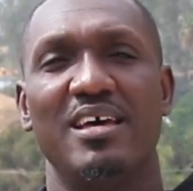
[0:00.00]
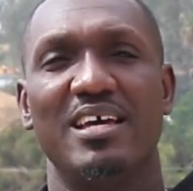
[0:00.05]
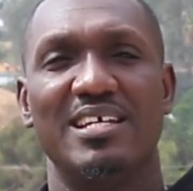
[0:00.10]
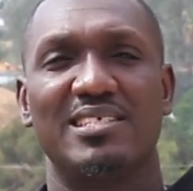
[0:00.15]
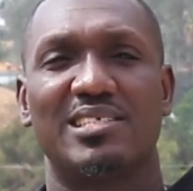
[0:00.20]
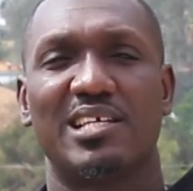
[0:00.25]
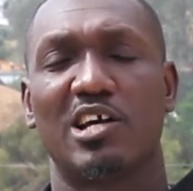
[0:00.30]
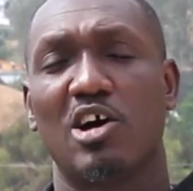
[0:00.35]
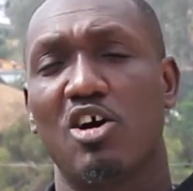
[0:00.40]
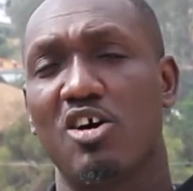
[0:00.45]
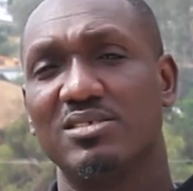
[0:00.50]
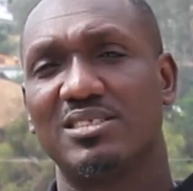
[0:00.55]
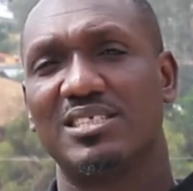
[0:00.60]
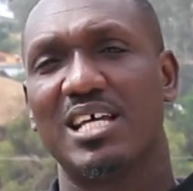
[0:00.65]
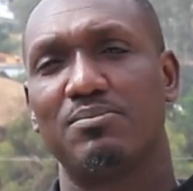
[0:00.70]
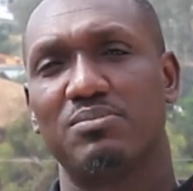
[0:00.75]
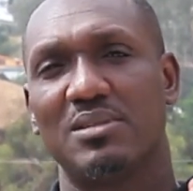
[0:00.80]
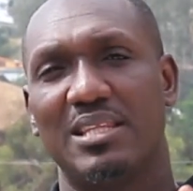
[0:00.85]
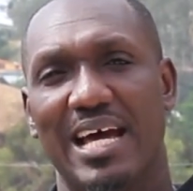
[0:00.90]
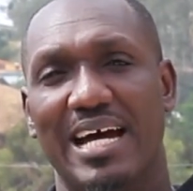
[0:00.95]
is the
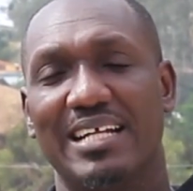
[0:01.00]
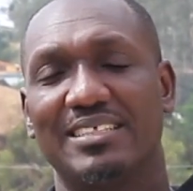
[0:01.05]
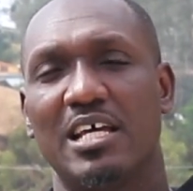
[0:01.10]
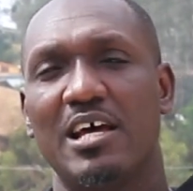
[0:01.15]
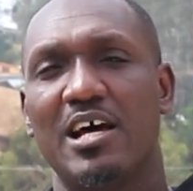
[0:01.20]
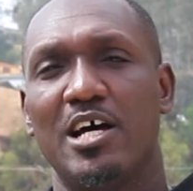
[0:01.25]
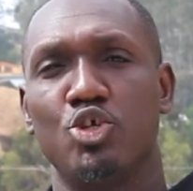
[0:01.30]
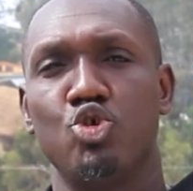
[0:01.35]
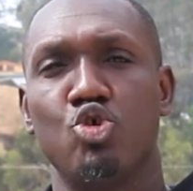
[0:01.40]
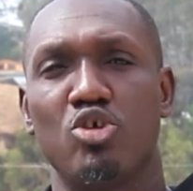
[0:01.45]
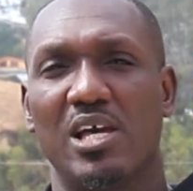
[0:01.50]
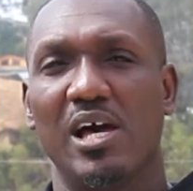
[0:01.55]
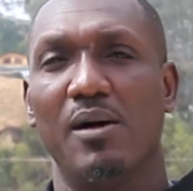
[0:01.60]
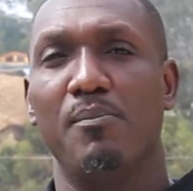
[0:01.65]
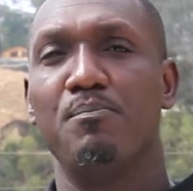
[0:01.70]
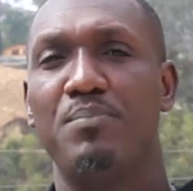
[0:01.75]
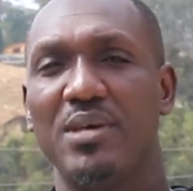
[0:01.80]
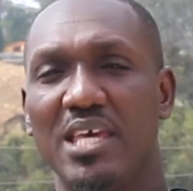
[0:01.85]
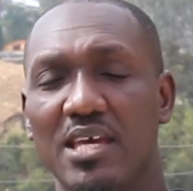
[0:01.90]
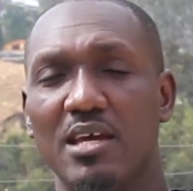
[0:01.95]
concept that you
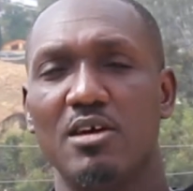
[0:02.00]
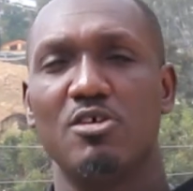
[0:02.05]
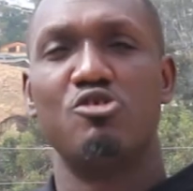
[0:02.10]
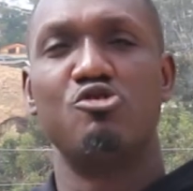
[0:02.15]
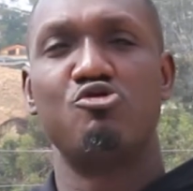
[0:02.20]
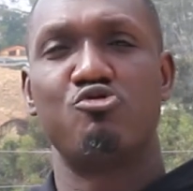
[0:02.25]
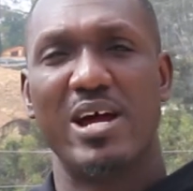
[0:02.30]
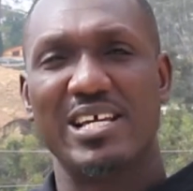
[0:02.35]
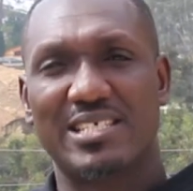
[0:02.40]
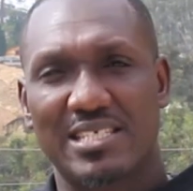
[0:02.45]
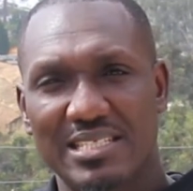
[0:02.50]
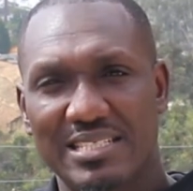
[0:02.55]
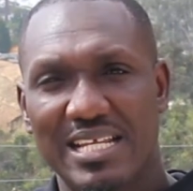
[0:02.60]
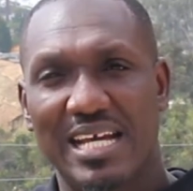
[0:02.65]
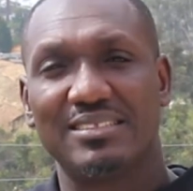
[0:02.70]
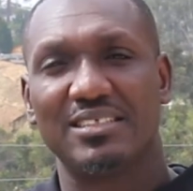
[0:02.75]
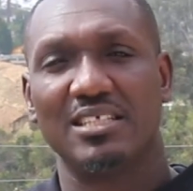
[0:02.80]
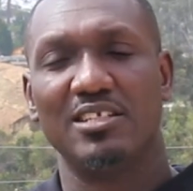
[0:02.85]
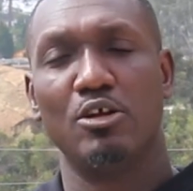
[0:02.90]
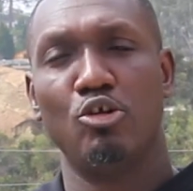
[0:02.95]
can be
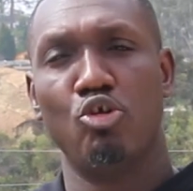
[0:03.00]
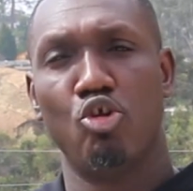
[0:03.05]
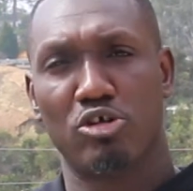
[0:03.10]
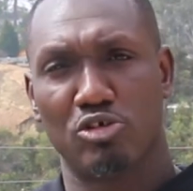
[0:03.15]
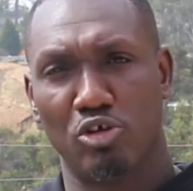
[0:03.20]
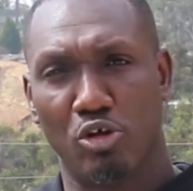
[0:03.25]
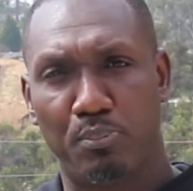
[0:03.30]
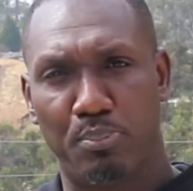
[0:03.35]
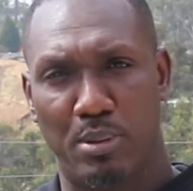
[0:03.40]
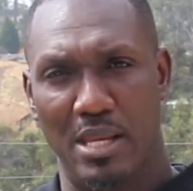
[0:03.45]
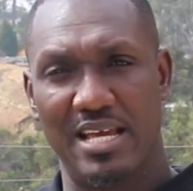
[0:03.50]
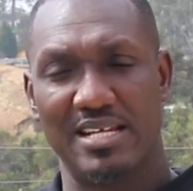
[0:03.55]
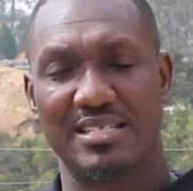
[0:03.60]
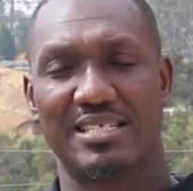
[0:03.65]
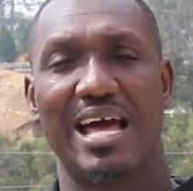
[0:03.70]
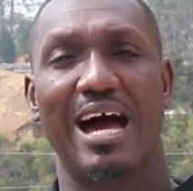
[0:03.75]
resident in a local place,